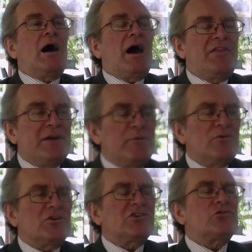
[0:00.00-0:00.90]
I think we've
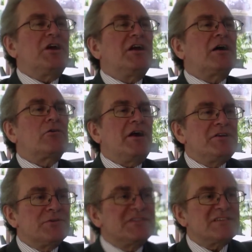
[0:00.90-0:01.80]
got to train our
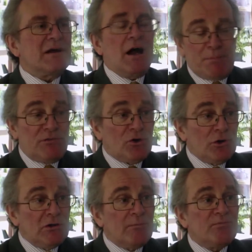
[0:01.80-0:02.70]
graduates, above all,